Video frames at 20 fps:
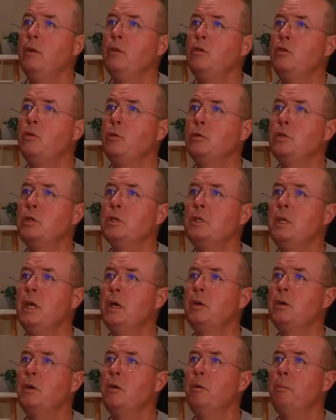George has
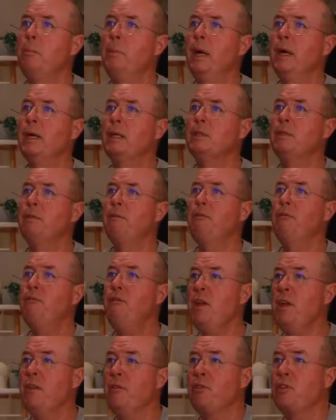now gone back to
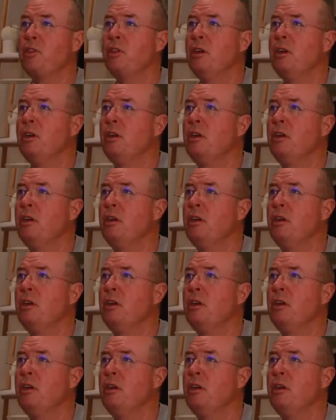fifth